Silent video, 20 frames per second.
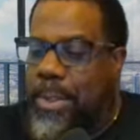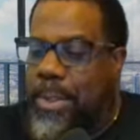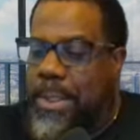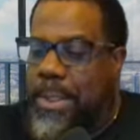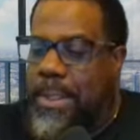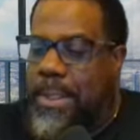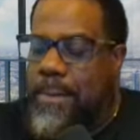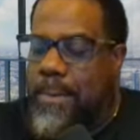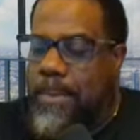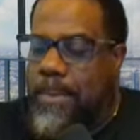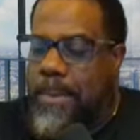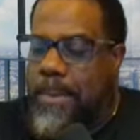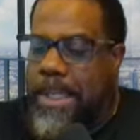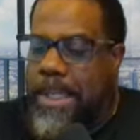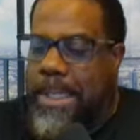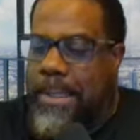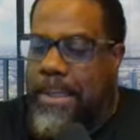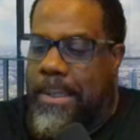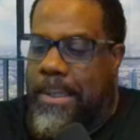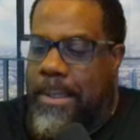But either
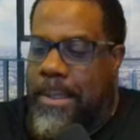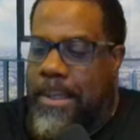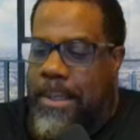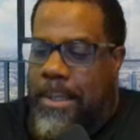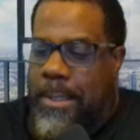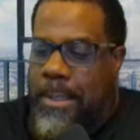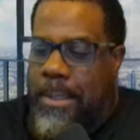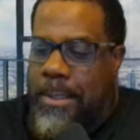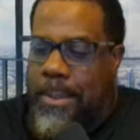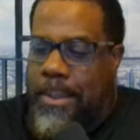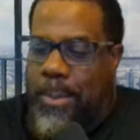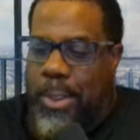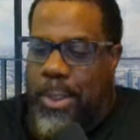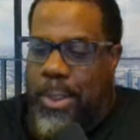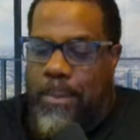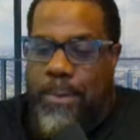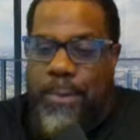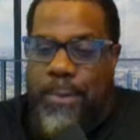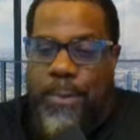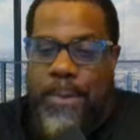way, let me
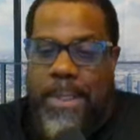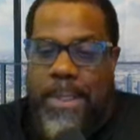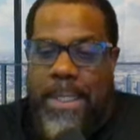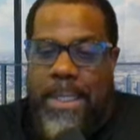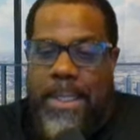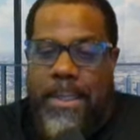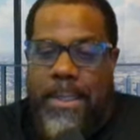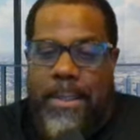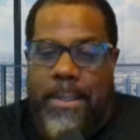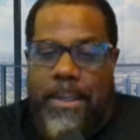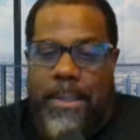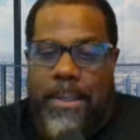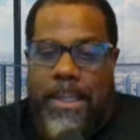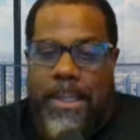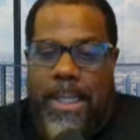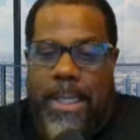know what you think.